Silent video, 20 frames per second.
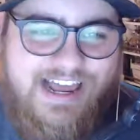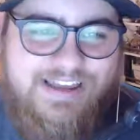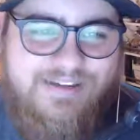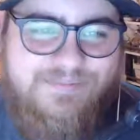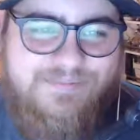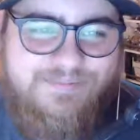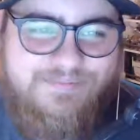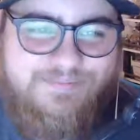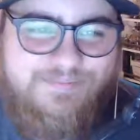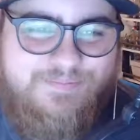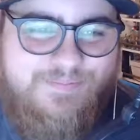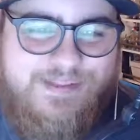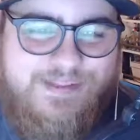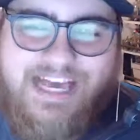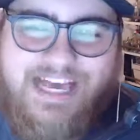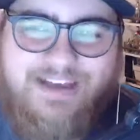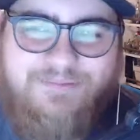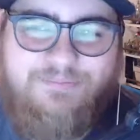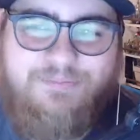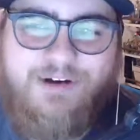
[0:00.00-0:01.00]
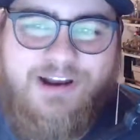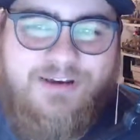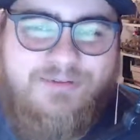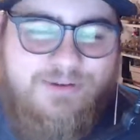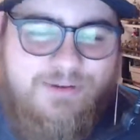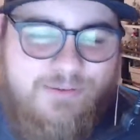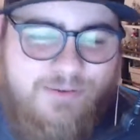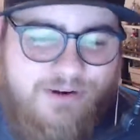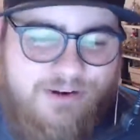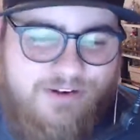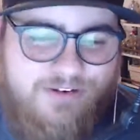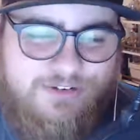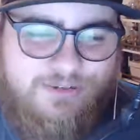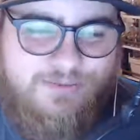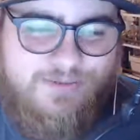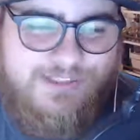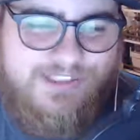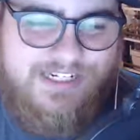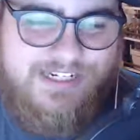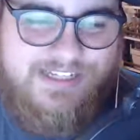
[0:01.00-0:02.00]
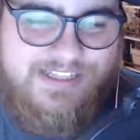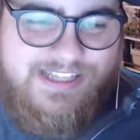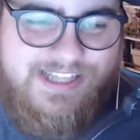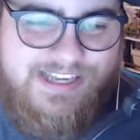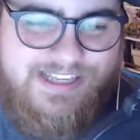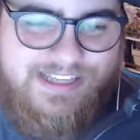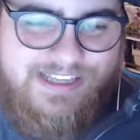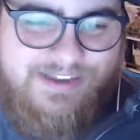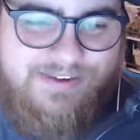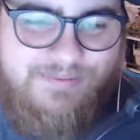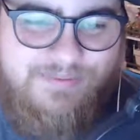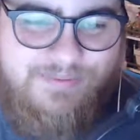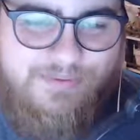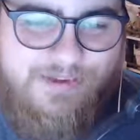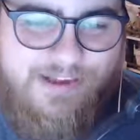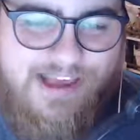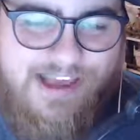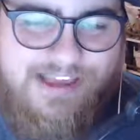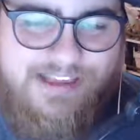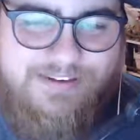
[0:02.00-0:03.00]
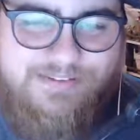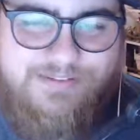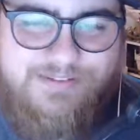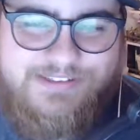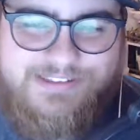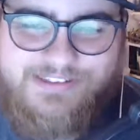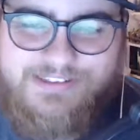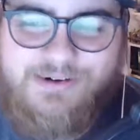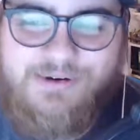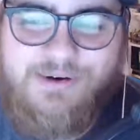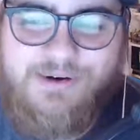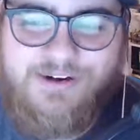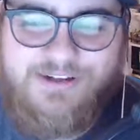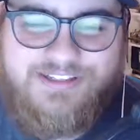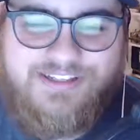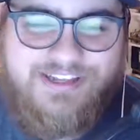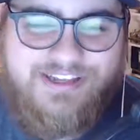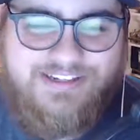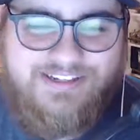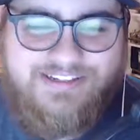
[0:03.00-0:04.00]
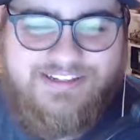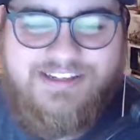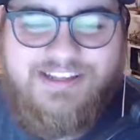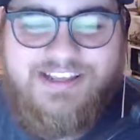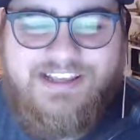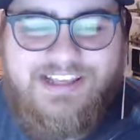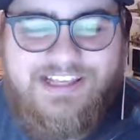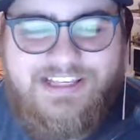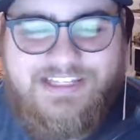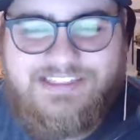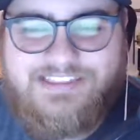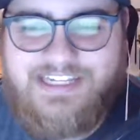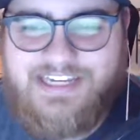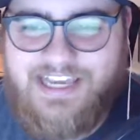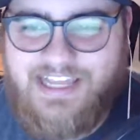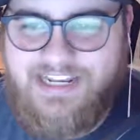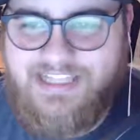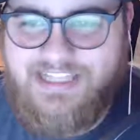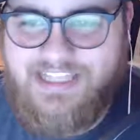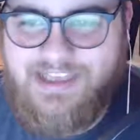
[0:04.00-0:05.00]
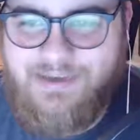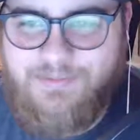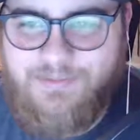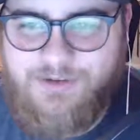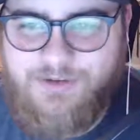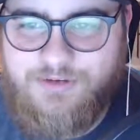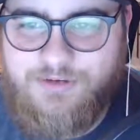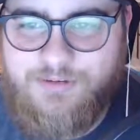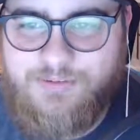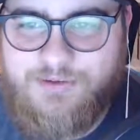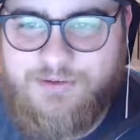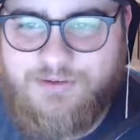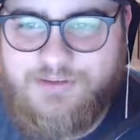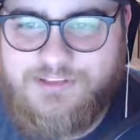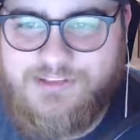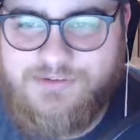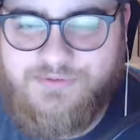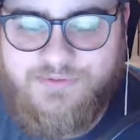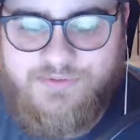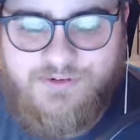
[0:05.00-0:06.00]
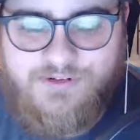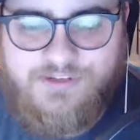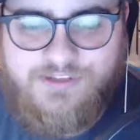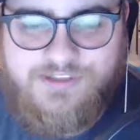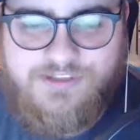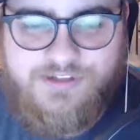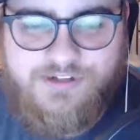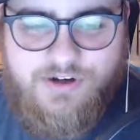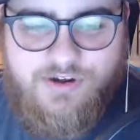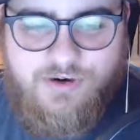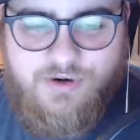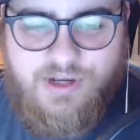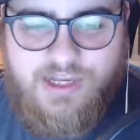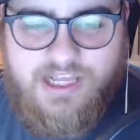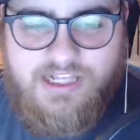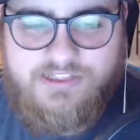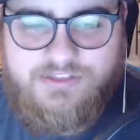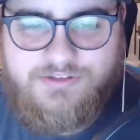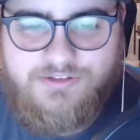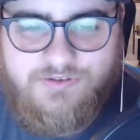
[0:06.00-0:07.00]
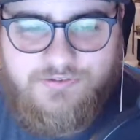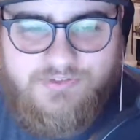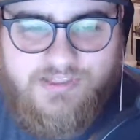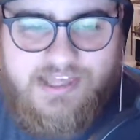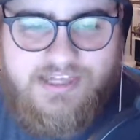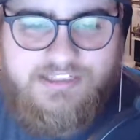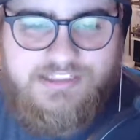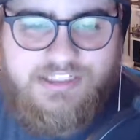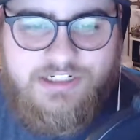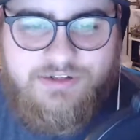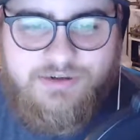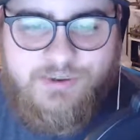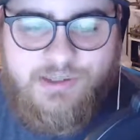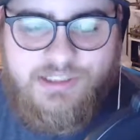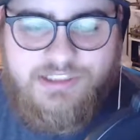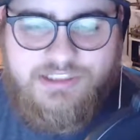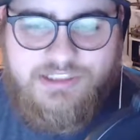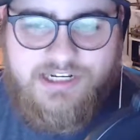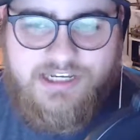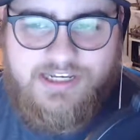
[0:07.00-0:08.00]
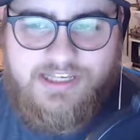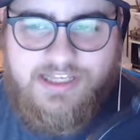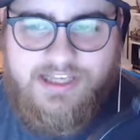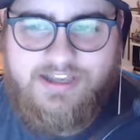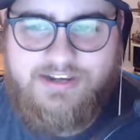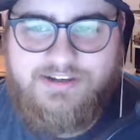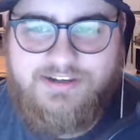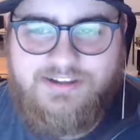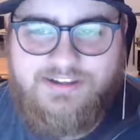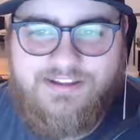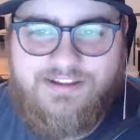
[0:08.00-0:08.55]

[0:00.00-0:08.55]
And I probably 100%ed that game. I was so hooked on it because I got a GameCube. It was the first, console of that generation I got.